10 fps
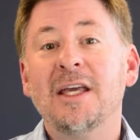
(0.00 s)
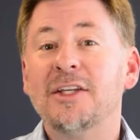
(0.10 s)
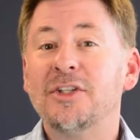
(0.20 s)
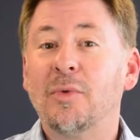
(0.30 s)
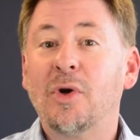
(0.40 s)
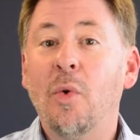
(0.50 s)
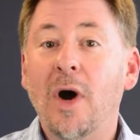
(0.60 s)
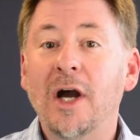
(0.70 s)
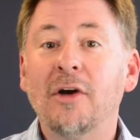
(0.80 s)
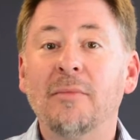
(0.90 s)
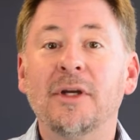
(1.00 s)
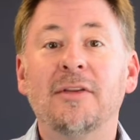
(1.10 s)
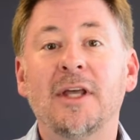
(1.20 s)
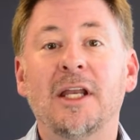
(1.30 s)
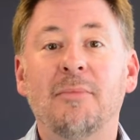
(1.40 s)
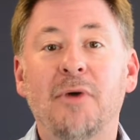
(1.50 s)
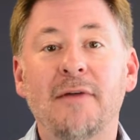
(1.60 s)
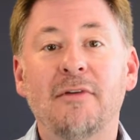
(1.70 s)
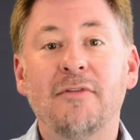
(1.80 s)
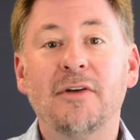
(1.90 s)
is the requirement that a
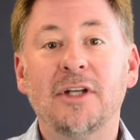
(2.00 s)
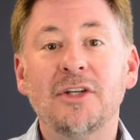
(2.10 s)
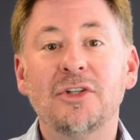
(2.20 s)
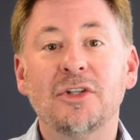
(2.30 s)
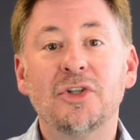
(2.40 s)
private foundation